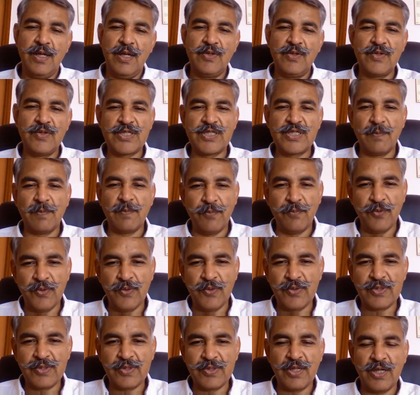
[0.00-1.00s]
to
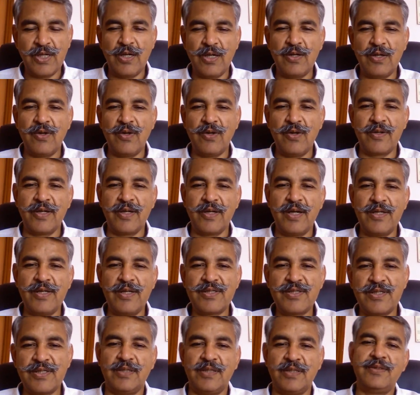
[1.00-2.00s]
support
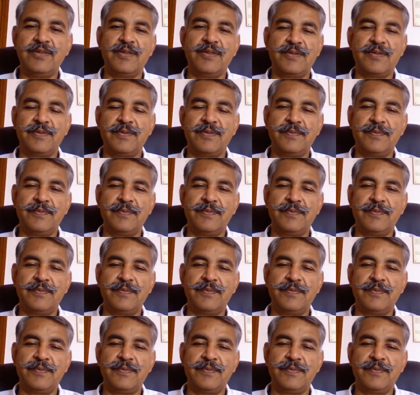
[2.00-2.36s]
unorganized sector.